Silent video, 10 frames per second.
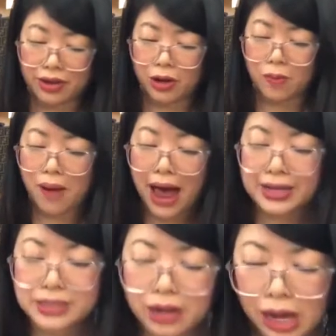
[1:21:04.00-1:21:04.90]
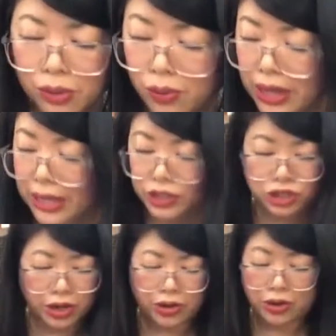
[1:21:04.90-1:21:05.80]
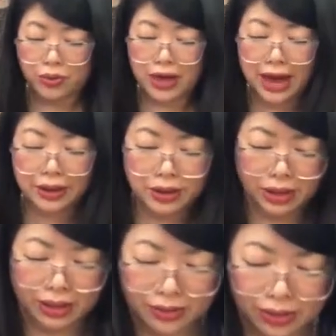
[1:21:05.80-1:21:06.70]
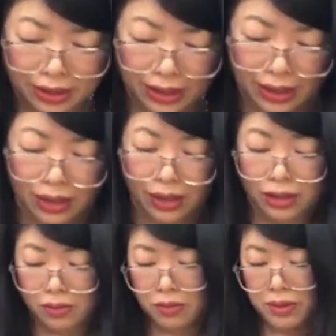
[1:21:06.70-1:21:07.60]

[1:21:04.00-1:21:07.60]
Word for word: gold bag, so I'll quickly show you that. Uh,